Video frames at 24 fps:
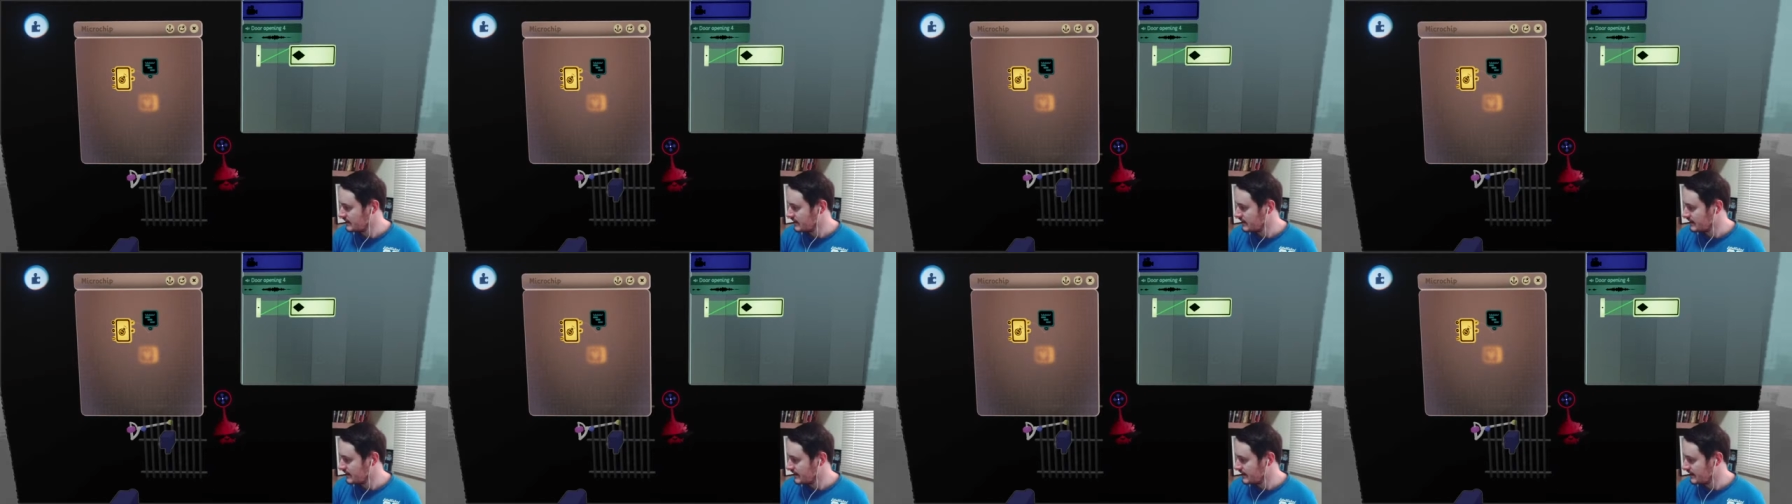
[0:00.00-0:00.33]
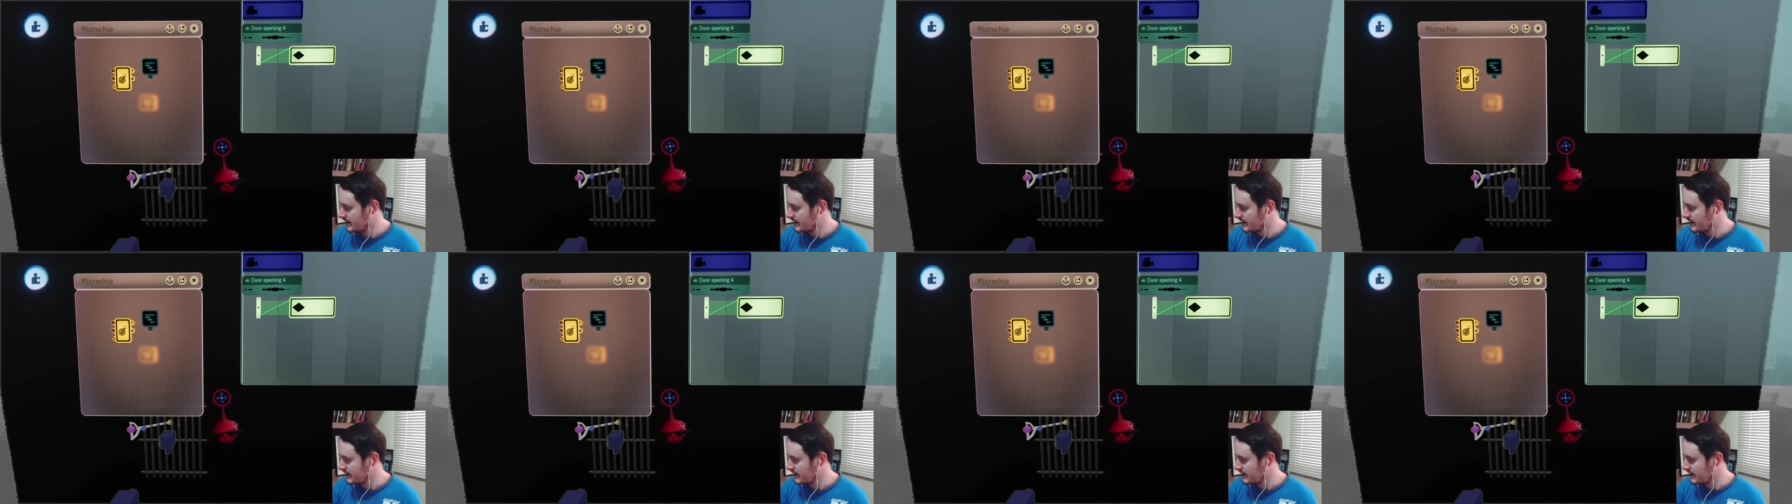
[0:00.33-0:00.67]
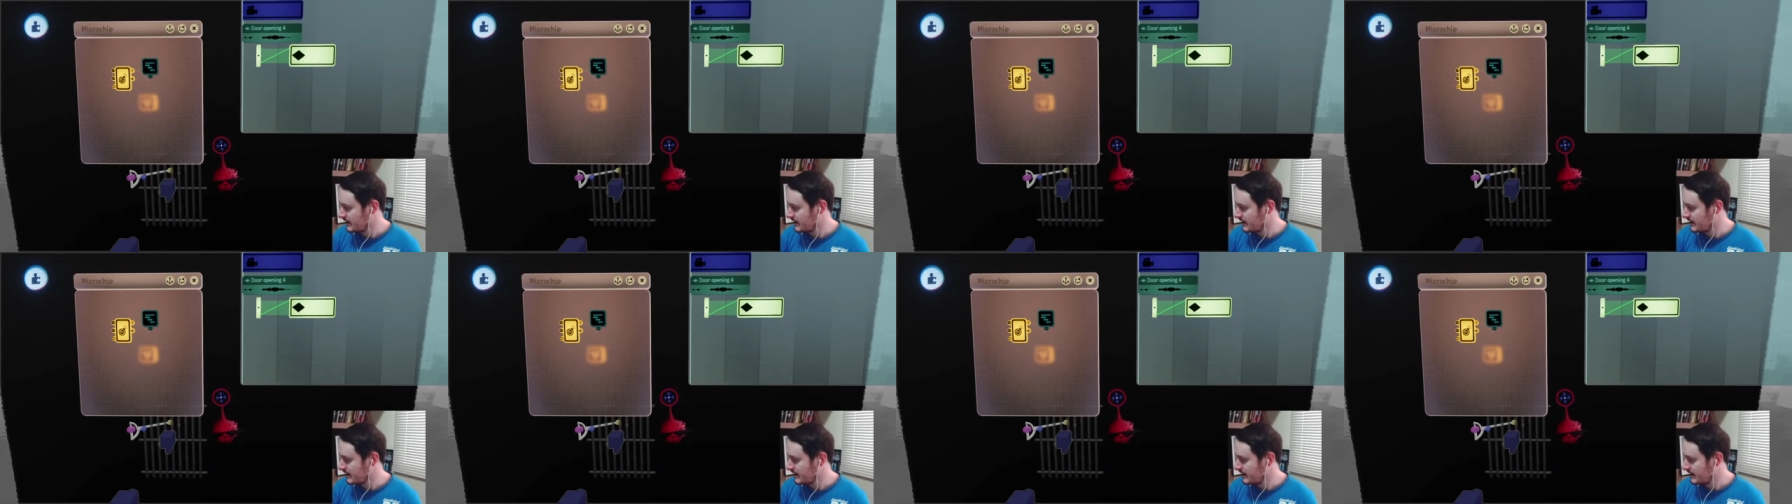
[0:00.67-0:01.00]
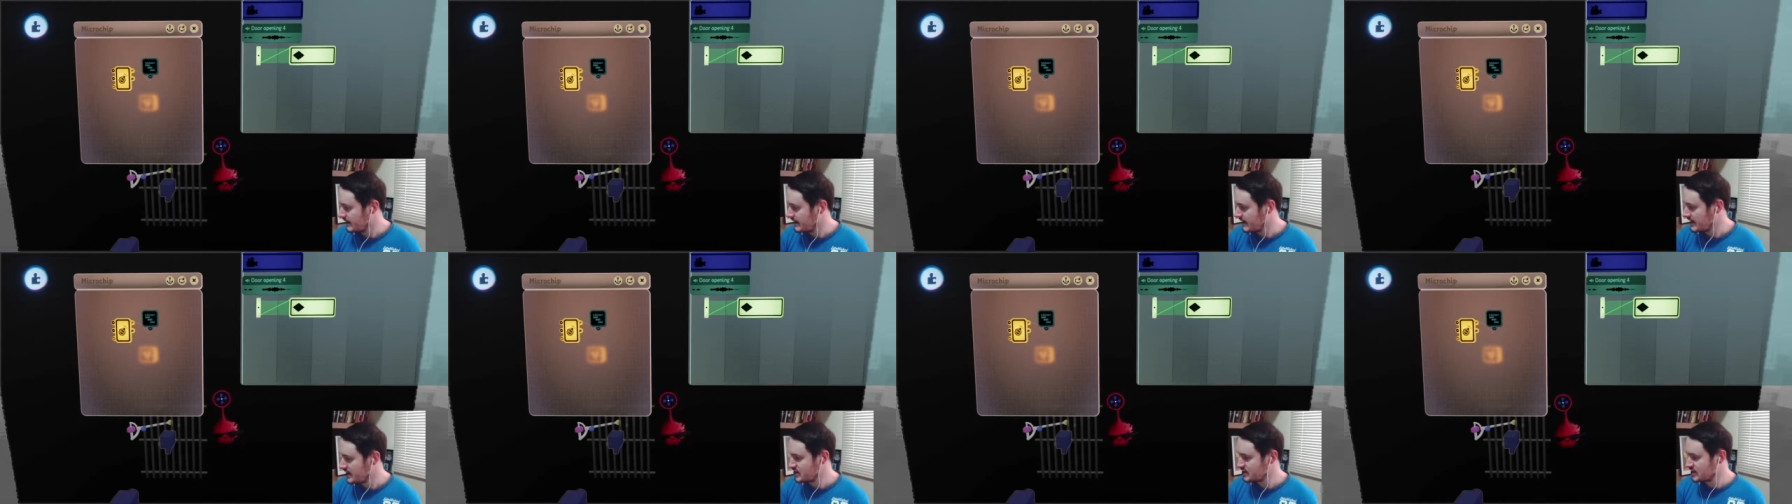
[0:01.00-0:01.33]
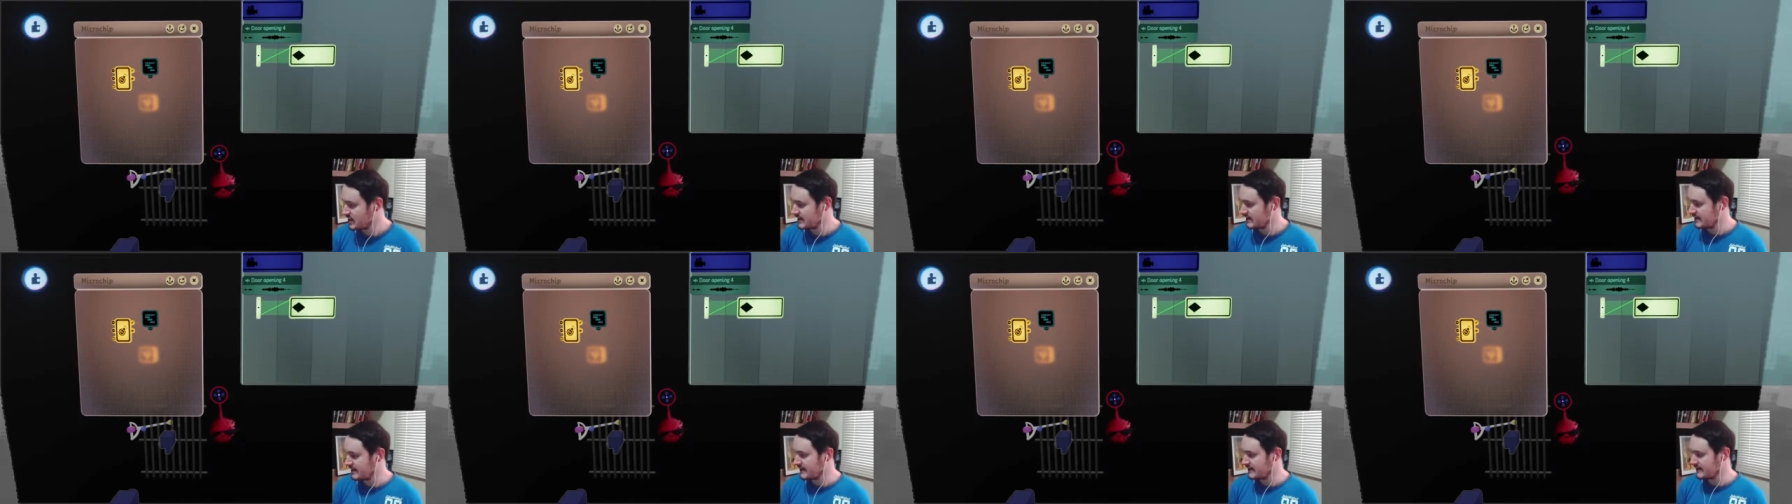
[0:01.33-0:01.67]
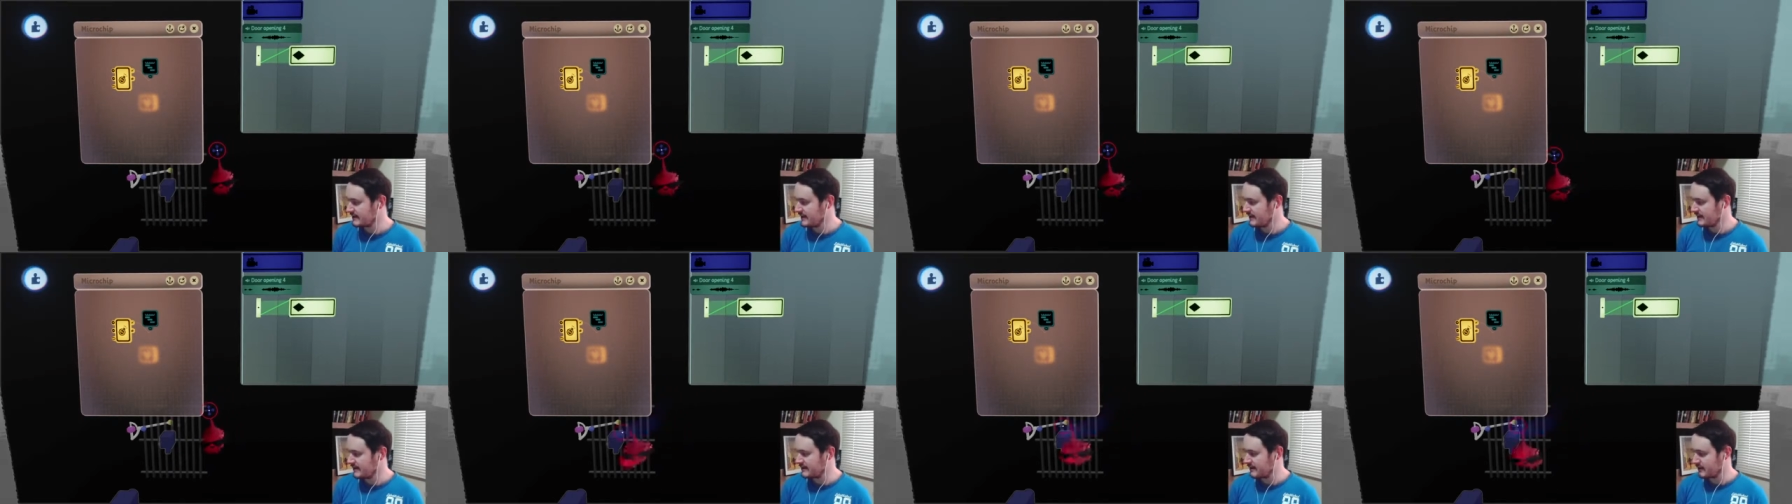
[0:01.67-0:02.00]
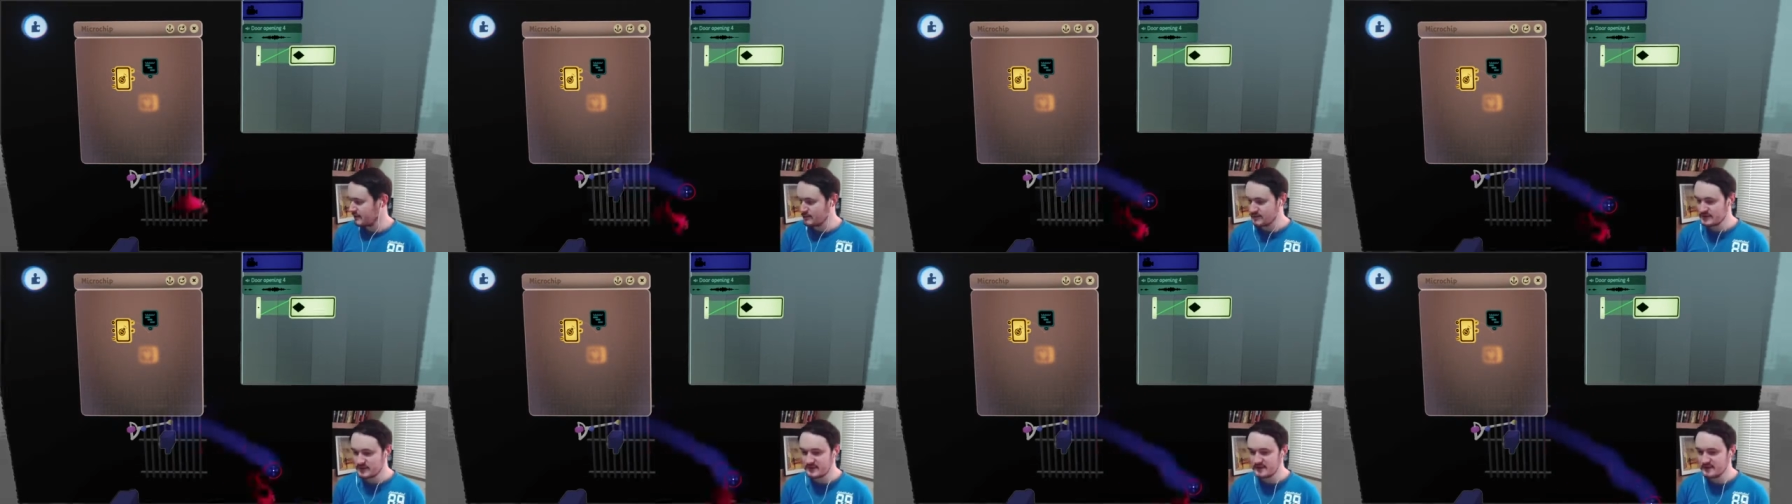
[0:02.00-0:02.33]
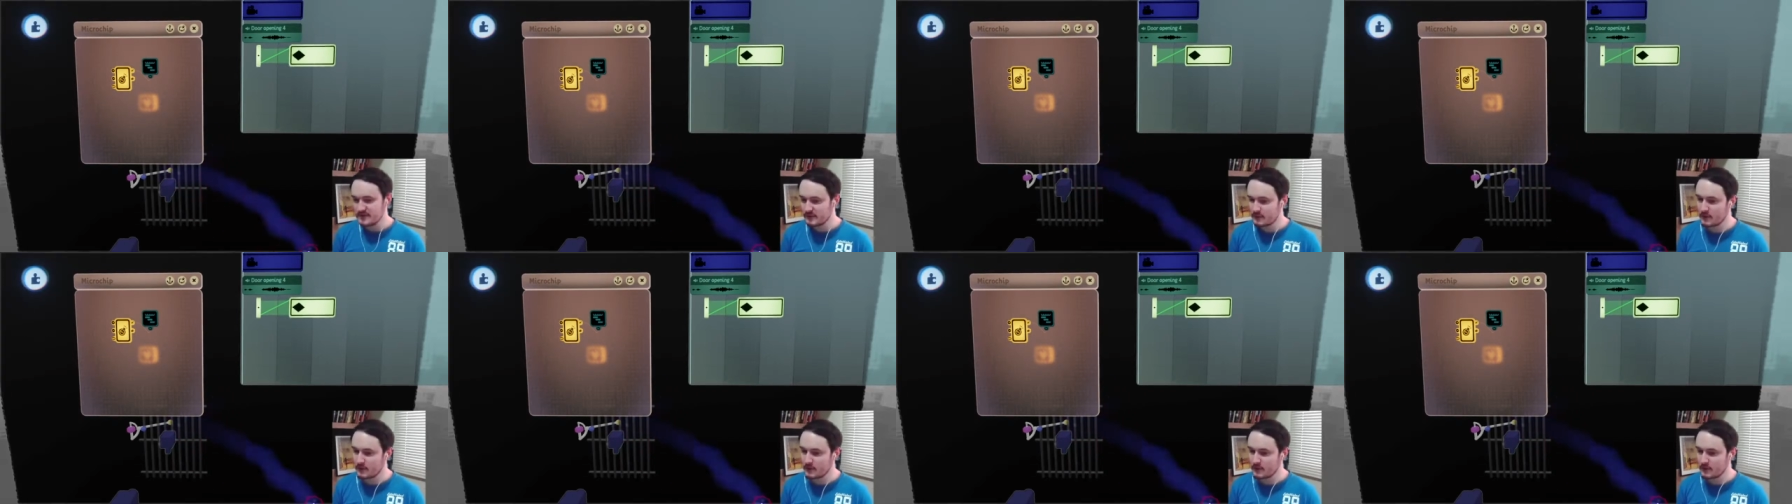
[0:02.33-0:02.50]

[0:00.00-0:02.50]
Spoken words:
Hey Shindig 9000,